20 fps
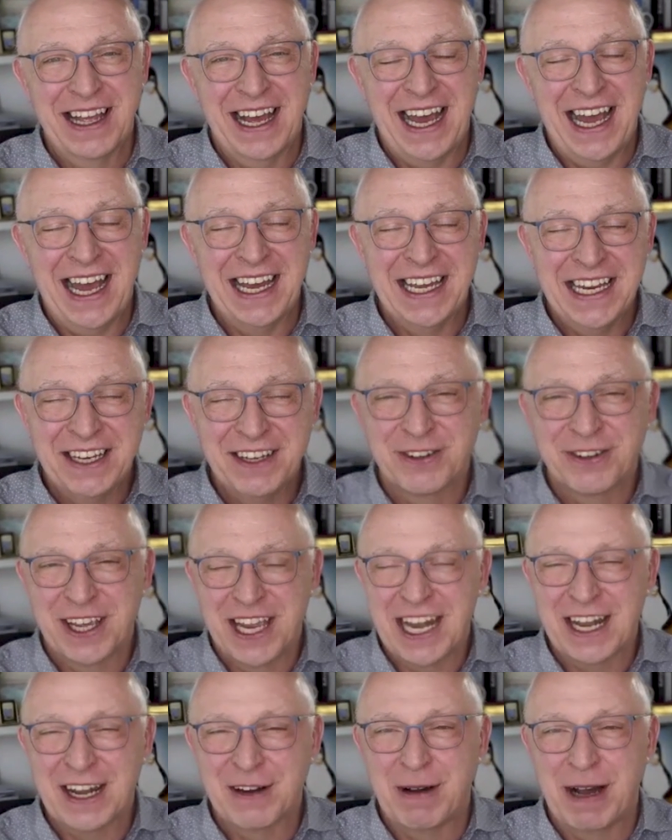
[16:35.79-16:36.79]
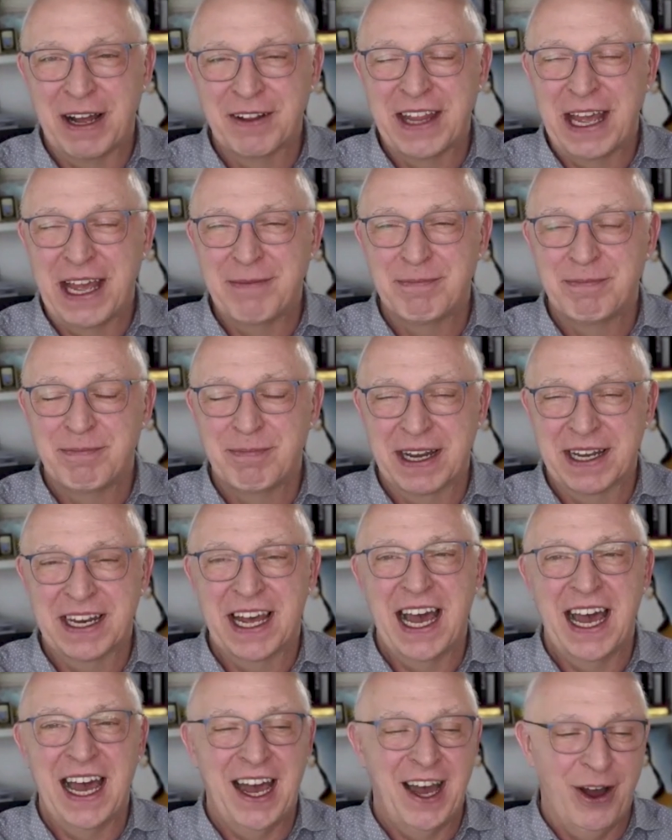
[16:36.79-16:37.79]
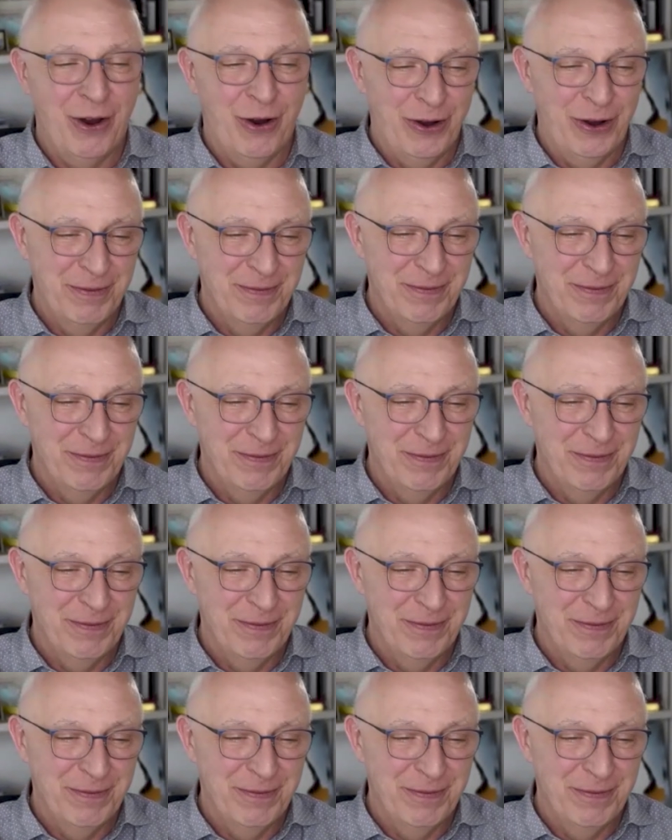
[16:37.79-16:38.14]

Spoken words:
I need to care about them, but how?